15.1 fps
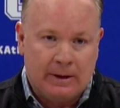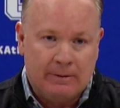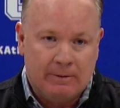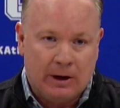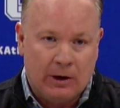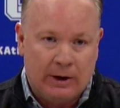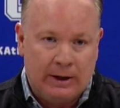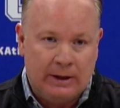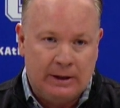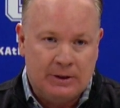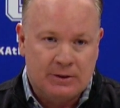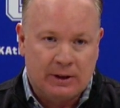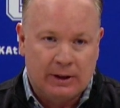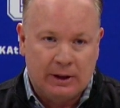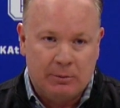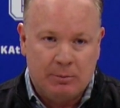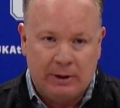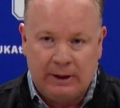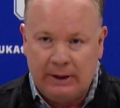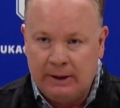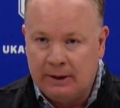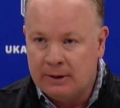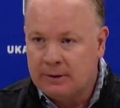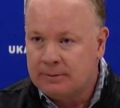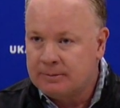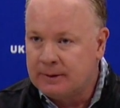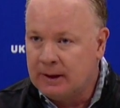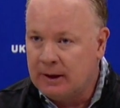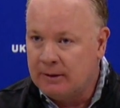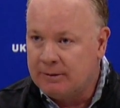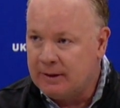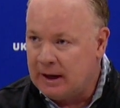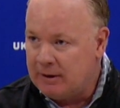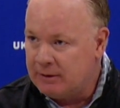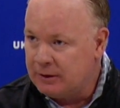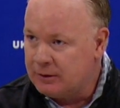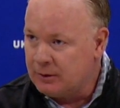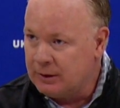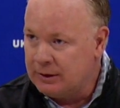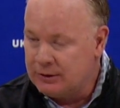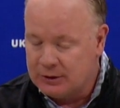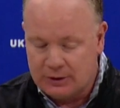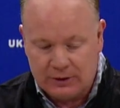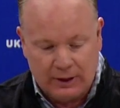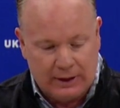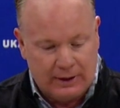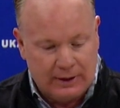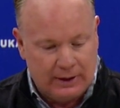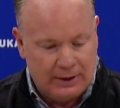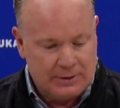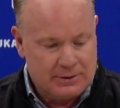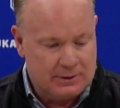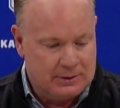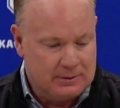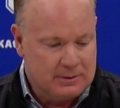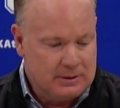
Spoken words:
they could very easily be 5-3 just like us.